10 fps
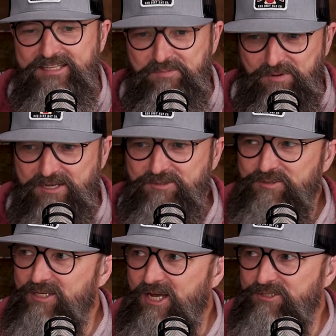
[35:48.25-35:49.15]
In the
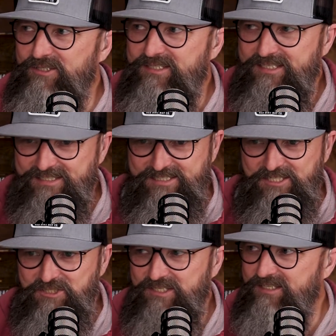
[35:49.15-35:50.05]
apostles' doctrine, in
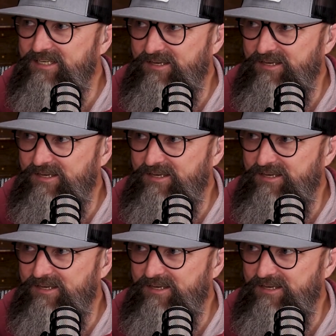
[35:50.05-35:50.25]
teaching,